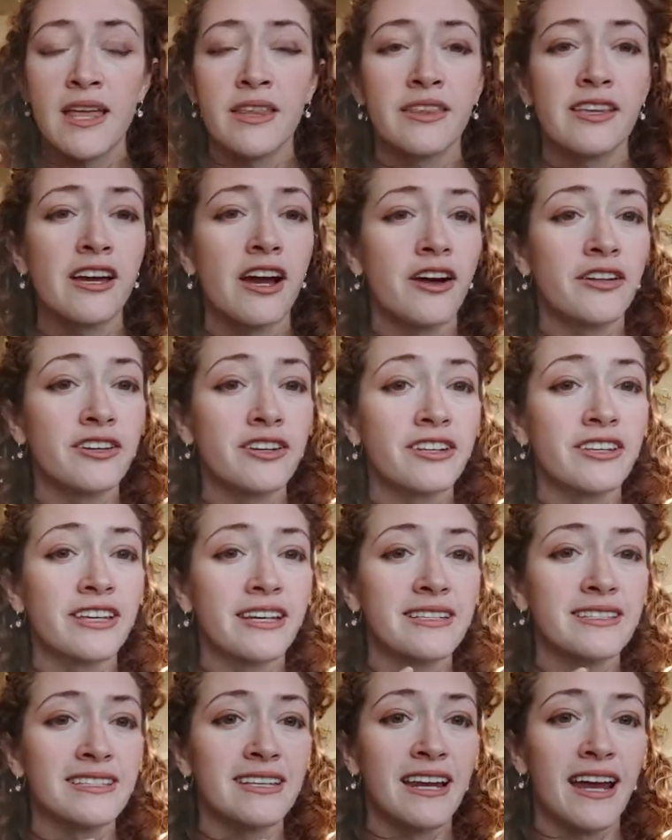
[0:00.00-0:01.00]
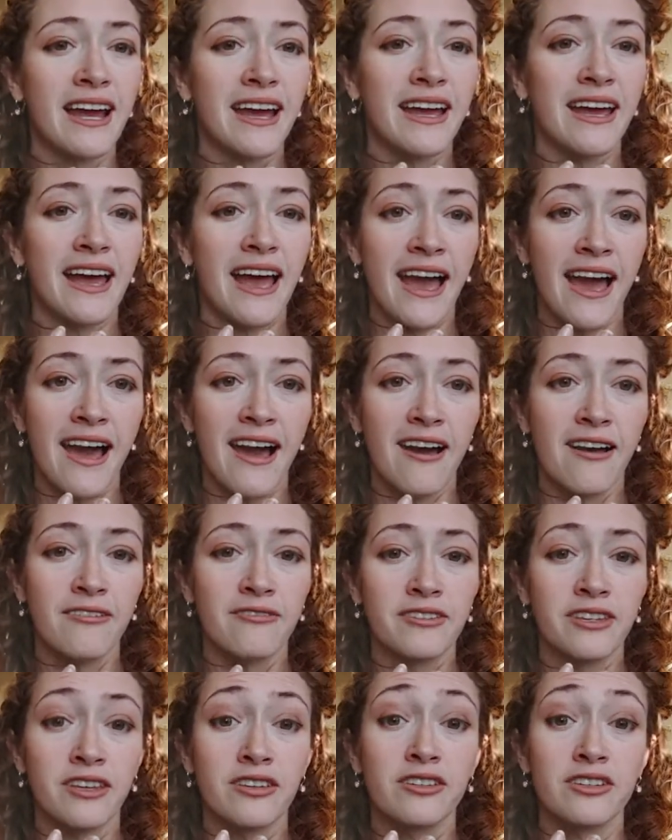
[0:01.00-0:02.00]
The other things that I
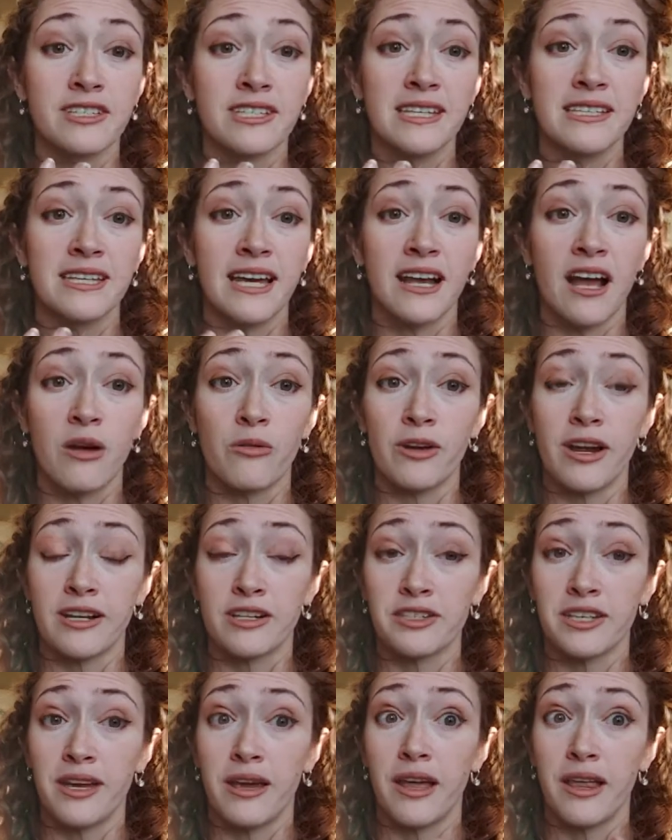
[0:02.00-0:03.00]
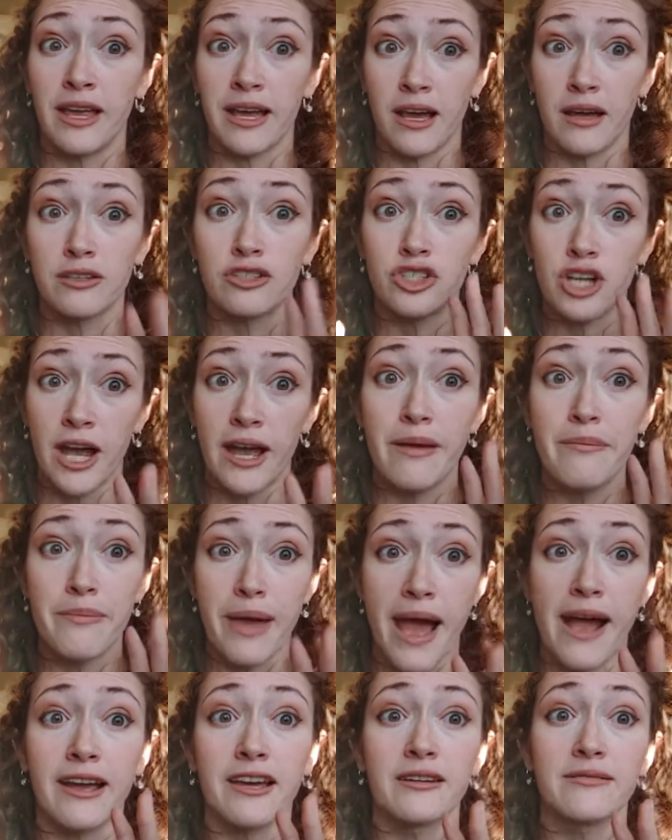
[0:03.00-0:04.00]
have, the other seeds I got were actually like a giant
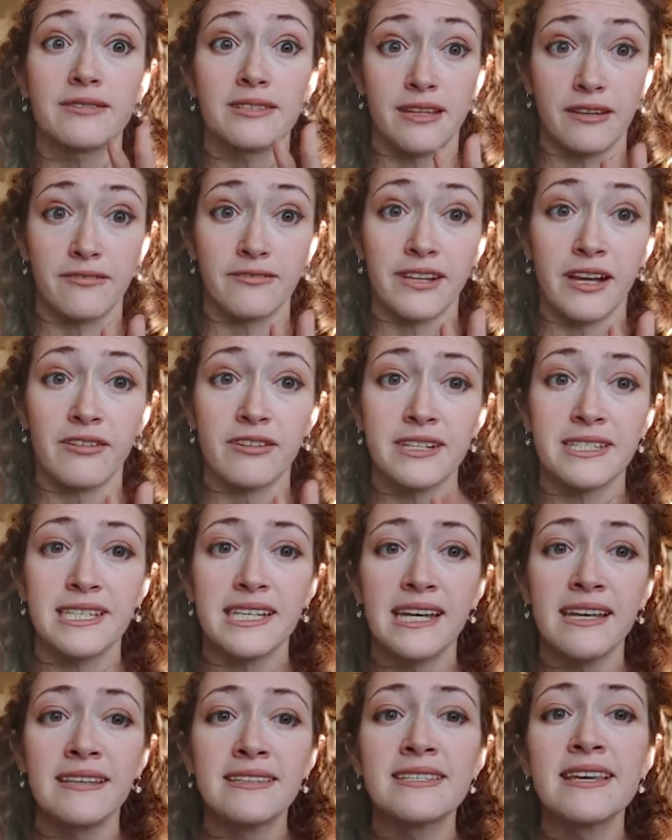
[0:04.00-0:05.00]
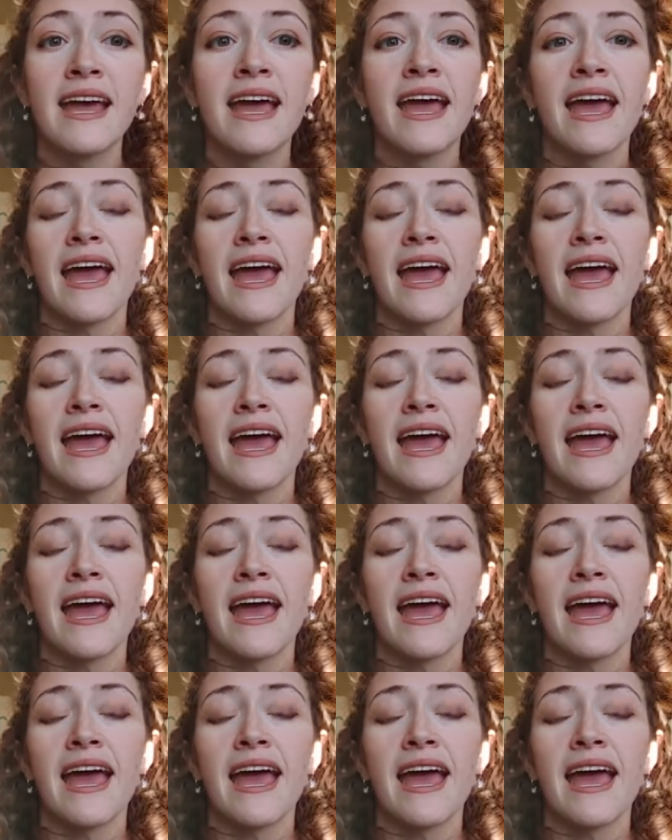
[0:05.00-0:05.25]
packet of sunflower seeds,